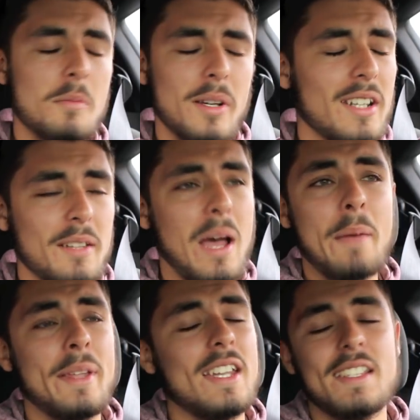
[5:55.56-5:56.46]
But in
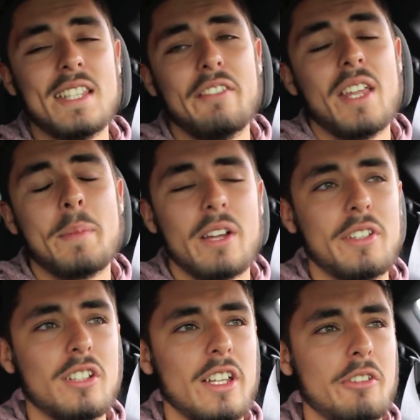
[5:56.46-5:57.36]
my opinion, it's not even that big of
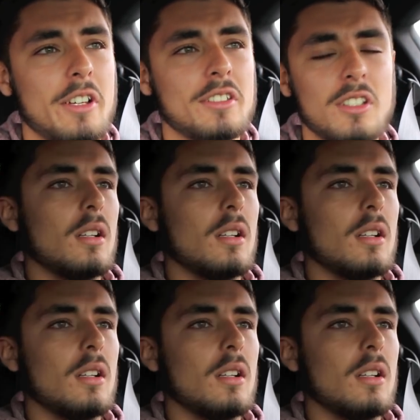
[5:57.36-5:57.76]
a deal anyways.